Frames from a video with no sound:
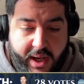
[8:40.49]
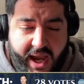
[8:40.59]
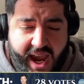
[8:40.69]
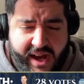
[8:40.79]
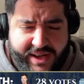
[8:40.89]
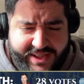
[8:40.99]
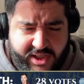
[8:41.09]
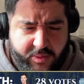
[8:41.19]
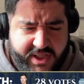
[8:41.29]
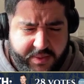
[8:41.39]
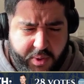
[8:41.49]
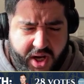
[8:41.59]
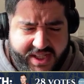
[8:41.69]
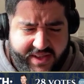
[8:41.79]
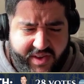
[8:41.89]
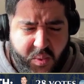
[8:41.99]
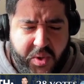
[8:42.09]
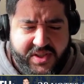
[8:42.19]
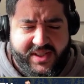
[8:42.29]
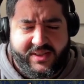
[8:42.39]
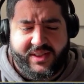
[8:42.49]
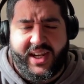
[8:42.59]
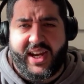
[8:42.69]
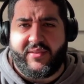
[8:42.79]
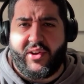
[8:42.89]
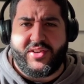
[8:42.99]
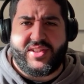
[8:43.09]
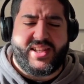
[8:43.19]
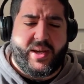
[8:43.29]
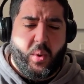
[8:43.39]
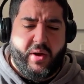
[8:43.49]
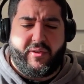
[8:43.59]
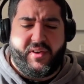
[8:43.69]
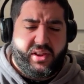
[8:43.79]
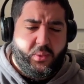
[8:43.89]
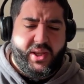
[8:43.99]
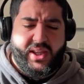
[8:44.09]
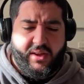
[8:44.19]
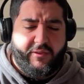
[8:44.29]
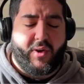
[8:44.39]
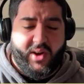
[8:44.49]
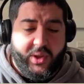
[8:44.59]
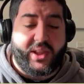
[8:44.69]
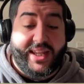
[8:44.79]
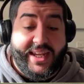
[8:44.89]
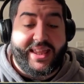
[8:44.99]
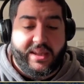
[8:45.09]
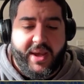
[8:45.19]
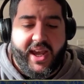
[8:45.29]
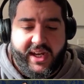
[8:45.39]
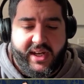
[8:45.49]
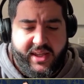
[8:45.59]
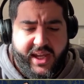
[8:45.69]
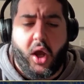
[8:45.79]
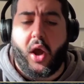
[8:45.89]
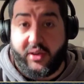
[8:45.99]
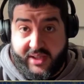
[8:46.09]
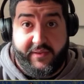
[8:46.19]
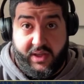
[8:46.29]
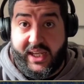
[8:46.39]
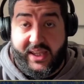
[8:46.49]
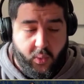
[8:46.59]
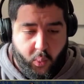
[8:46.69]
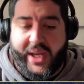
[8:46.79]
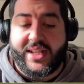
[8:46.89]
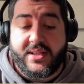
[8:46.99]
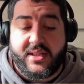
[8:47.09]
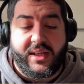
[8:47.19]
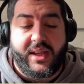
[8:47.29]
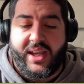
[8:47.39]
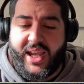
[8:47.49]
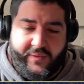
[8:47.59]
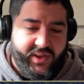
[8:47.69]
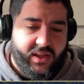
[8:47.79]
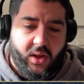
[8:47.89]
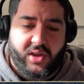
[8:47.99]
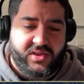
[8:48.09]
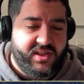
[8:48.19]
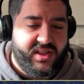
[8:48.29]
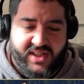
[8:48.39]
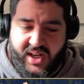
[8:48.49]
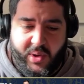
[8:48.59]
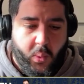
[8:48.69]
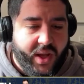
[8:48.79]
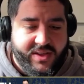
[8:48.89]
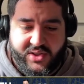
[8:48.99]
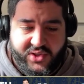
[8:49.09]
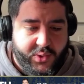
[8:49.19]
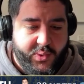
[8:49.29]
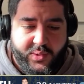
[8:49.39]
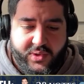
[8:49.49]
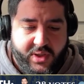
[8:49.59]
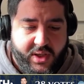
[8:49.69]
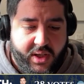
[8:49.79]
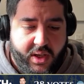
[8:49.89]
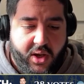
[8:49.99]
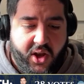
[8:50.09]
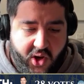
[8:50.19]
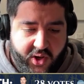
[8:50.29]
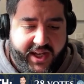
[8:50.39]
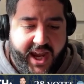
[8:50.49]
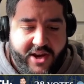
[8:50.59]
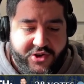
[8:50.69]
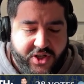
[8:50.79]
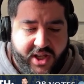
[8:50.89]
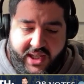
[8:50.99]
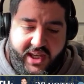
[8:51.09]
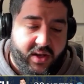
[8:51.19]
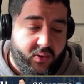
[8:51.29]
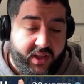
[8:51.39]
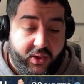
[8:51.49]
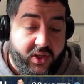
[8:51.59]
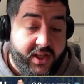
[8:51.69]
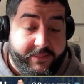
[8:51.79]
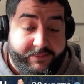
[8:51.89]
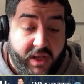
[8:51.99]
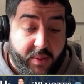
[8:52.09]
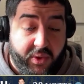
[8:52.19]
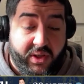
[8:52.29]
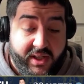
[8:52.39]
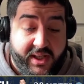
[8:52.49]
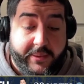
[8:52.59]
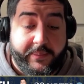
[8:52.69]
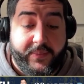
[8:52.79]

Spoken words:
And I'd still be surprised if he wasn't getting votes somewhat frequently in the back end of the year. Definitely in the wins, even in the losses. It's going to be ones and twos on occasion. I think he had a really good year, a brilliant year.